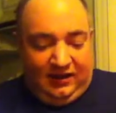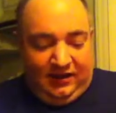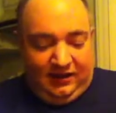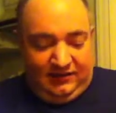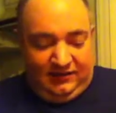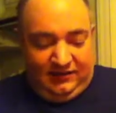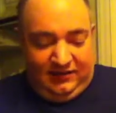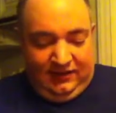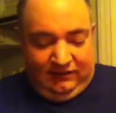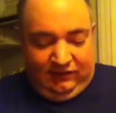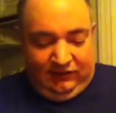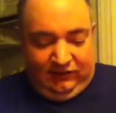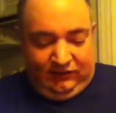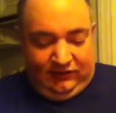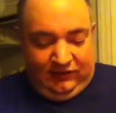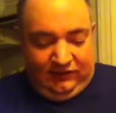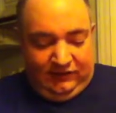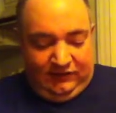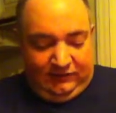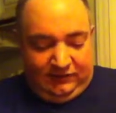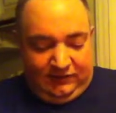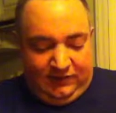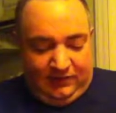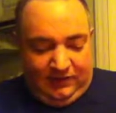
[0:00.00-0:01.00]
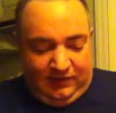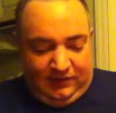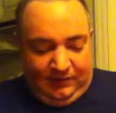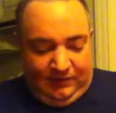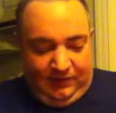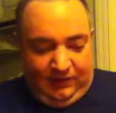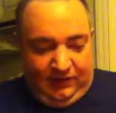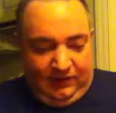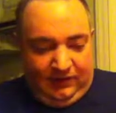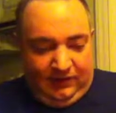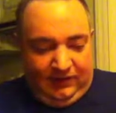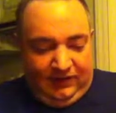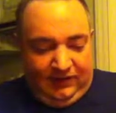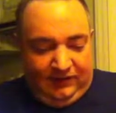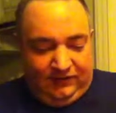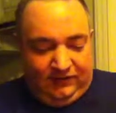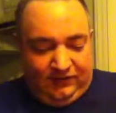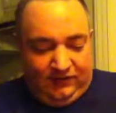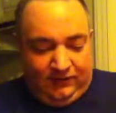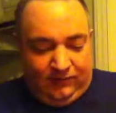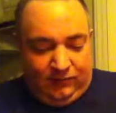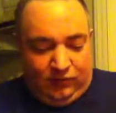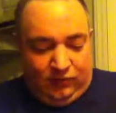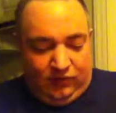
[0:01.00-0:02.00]
I'd never seen this, but apparently it's
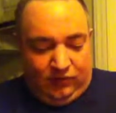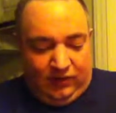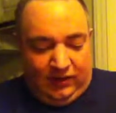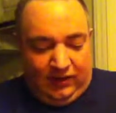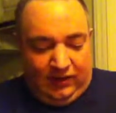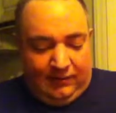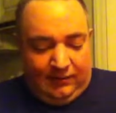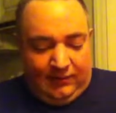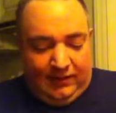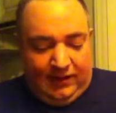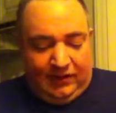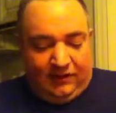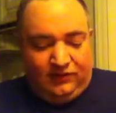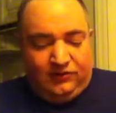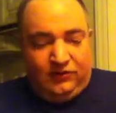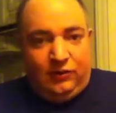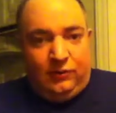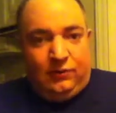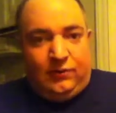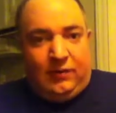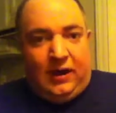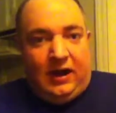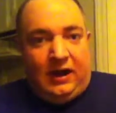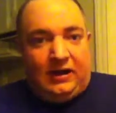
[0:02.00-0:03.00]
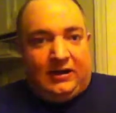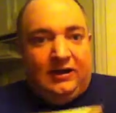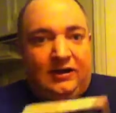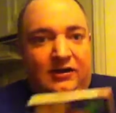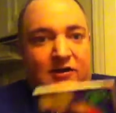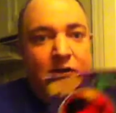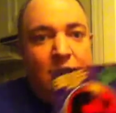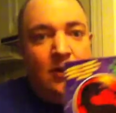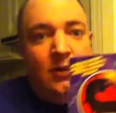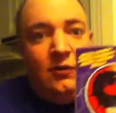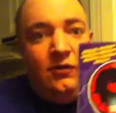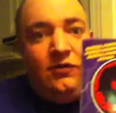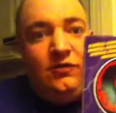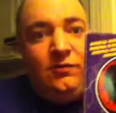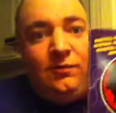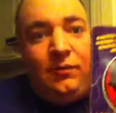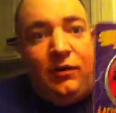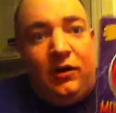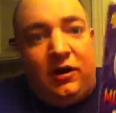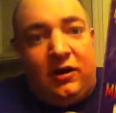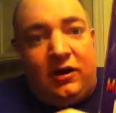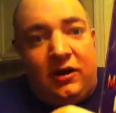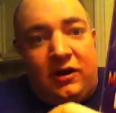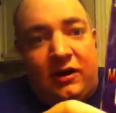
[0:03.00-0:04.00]
the Mortal Kombat 2 Pocket Codes
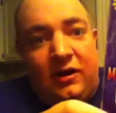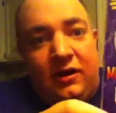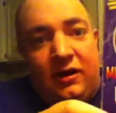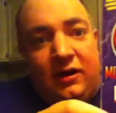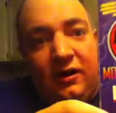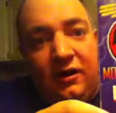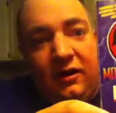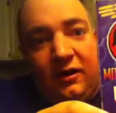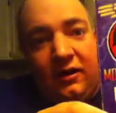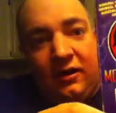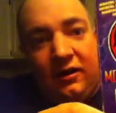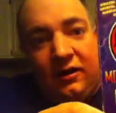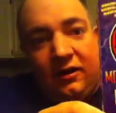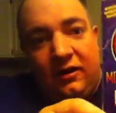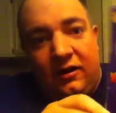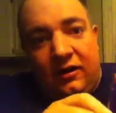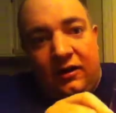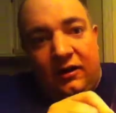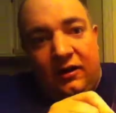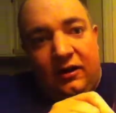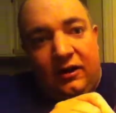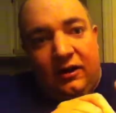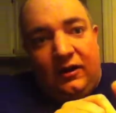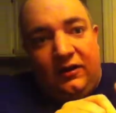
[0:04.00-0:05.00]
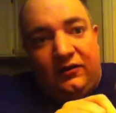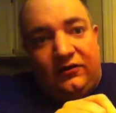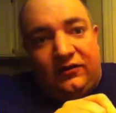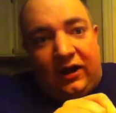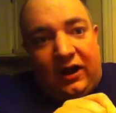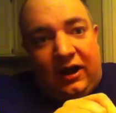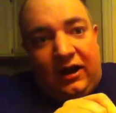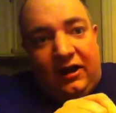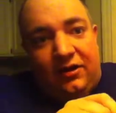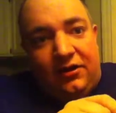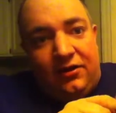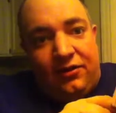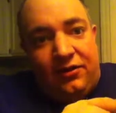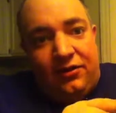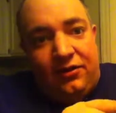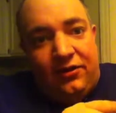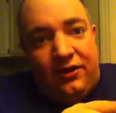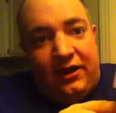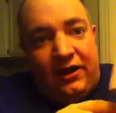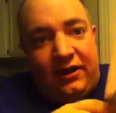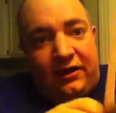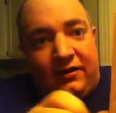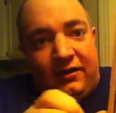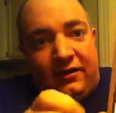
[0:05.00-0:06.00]
book. And it's kind of
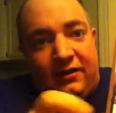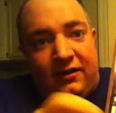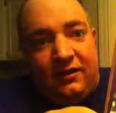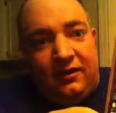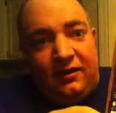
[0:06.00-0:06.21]
thick.